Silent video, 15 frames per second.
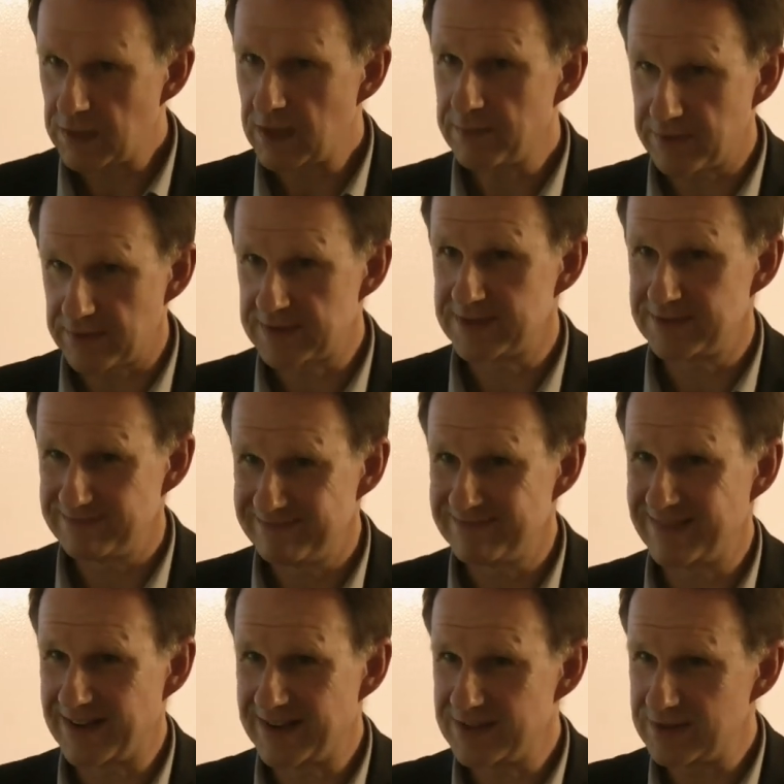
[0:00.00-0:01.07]
purposed
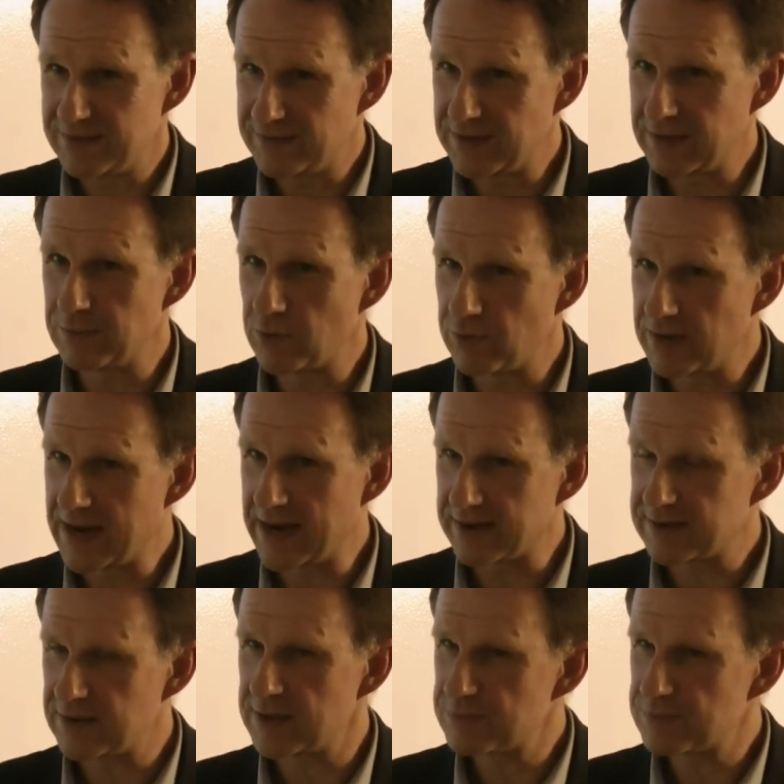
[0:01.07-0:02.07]
and you feel more relaxed.